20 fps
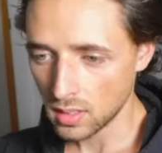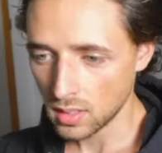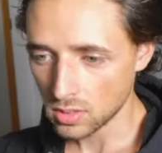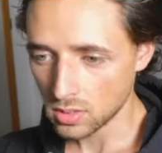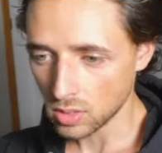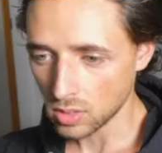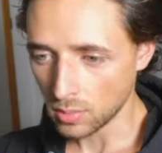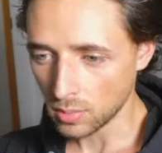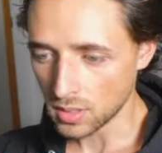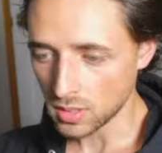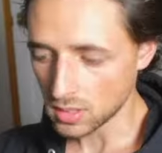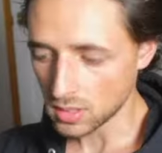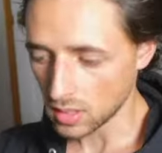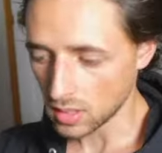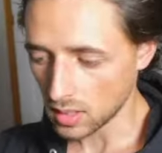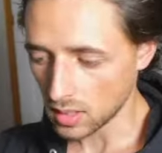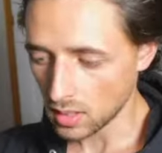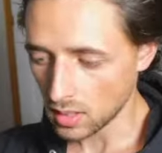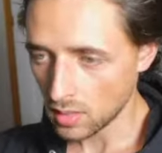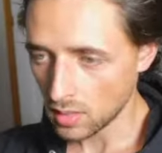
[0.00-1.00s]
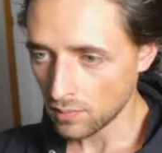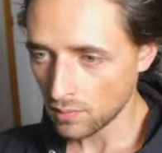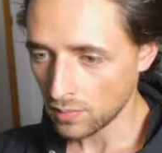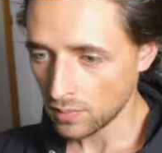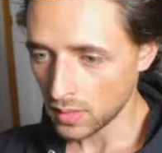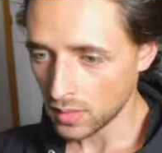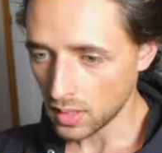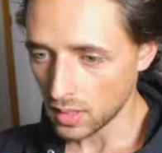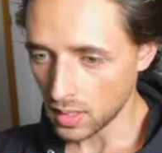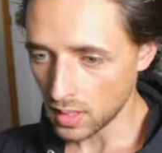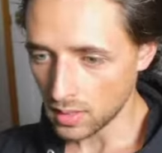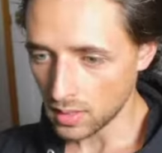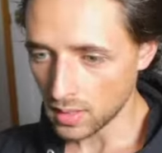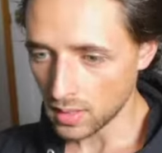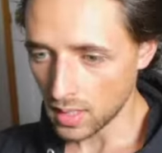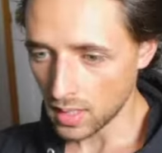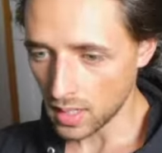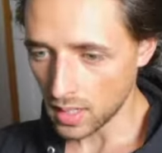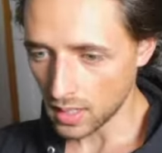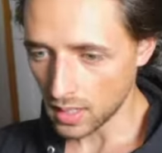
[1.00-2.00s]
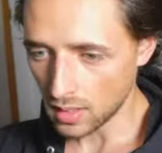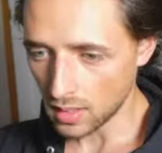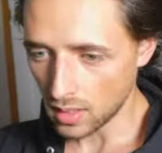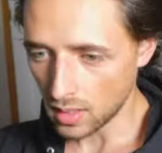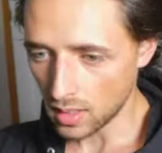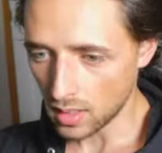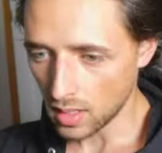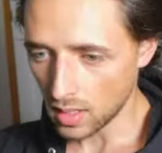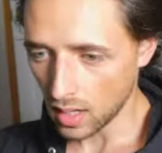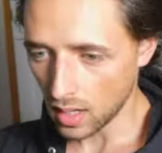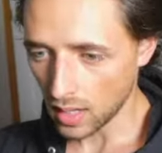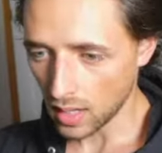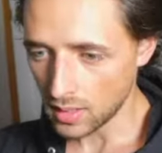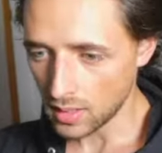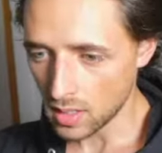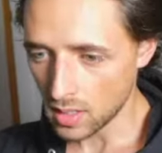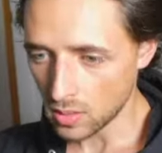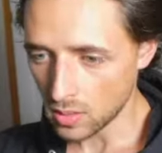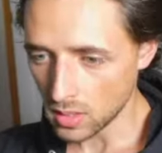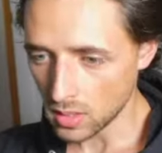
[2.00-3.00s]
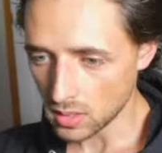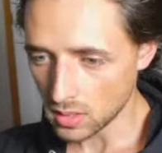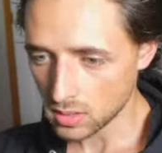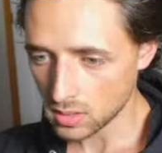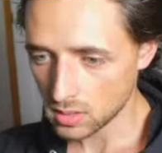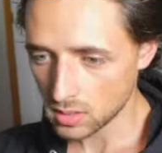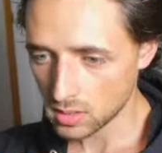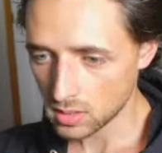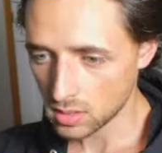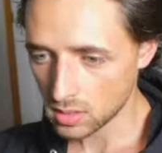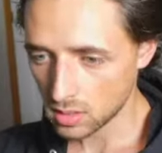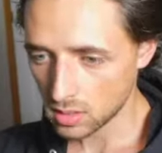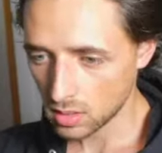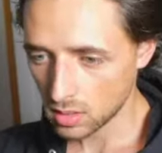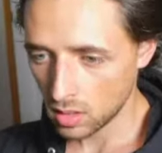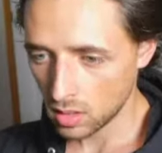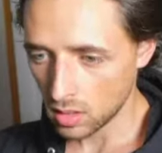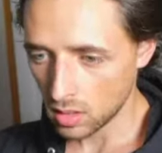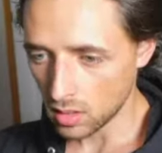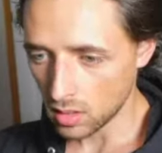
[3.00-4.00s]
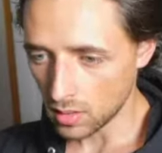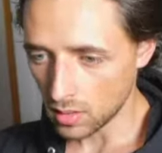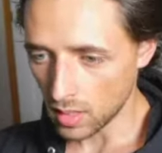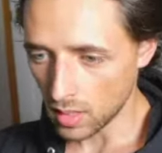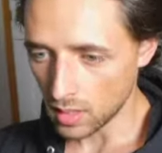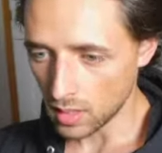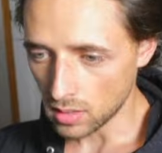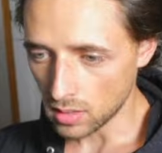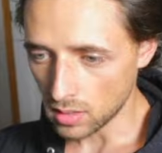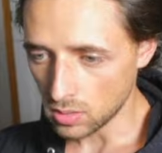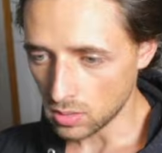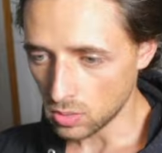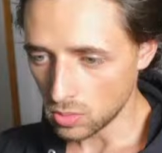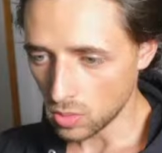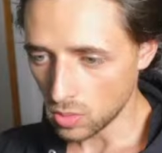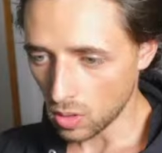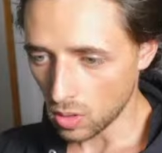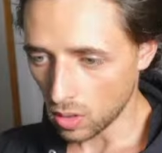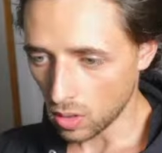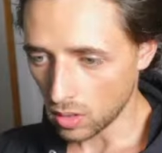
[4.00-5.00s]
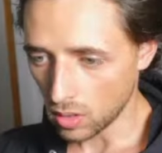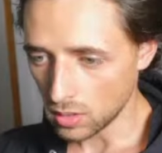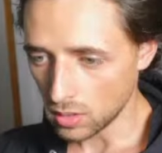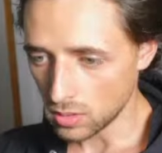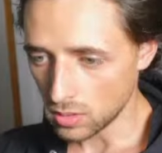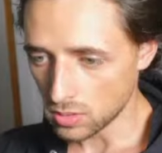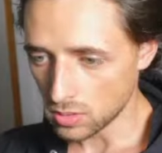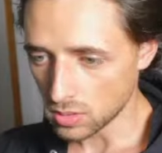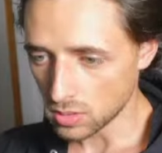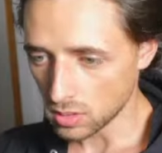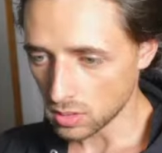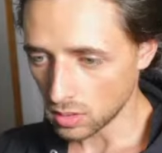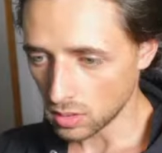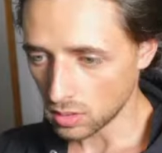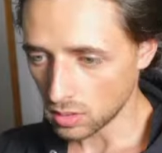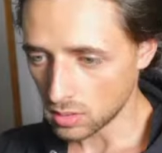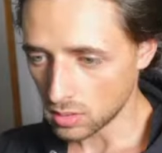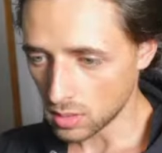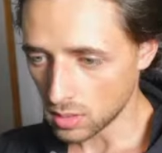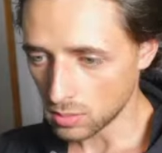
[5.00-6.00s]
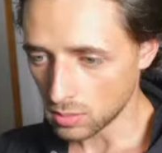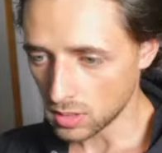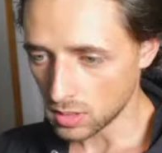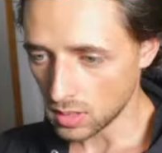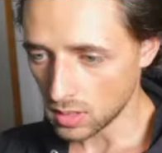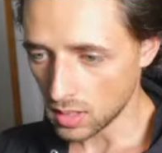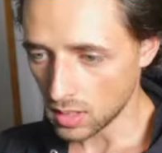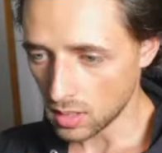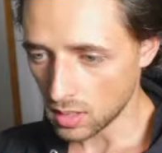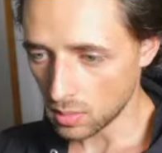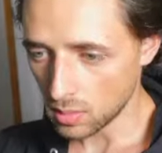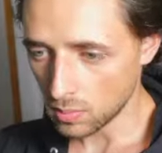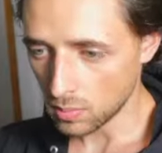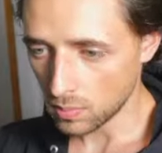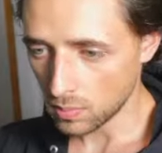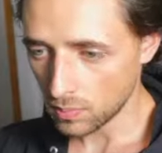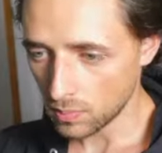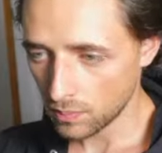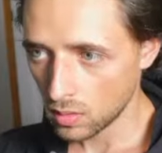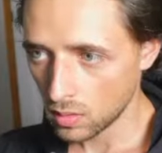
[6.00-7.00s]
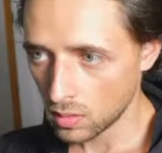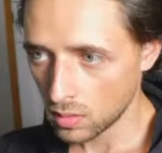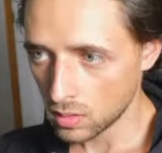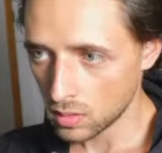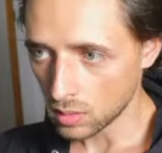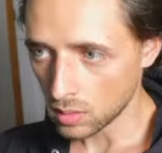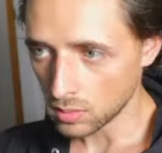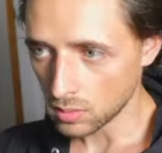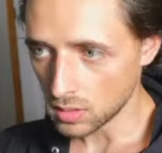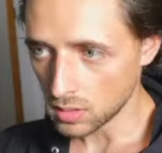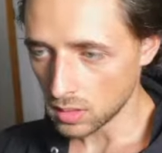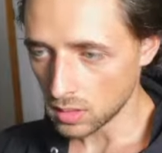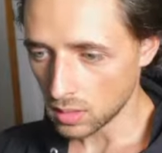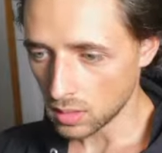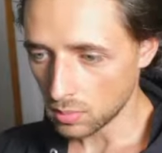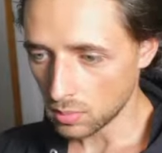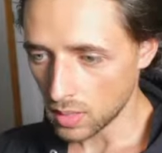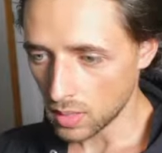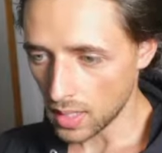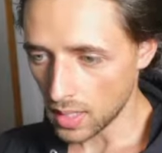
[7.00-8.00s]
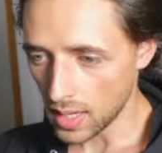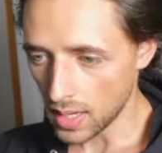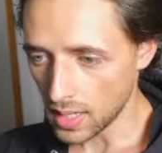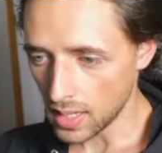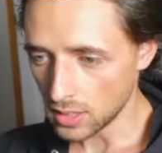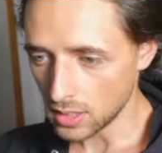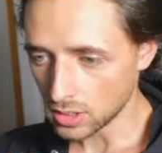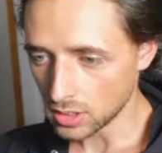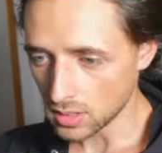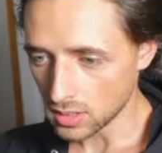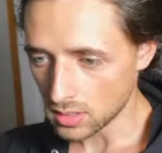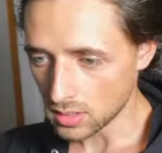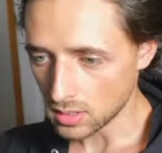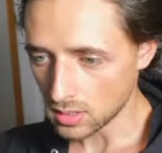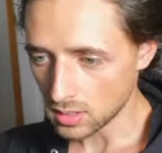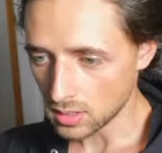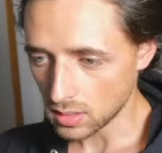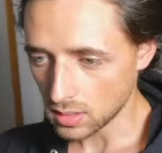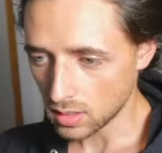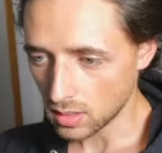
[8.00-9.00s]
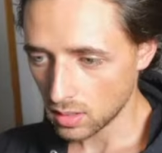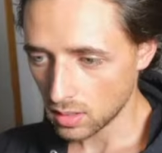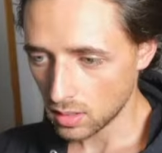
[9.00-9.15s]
So I'm going to say in the header, I noticed that you are using WDM agency.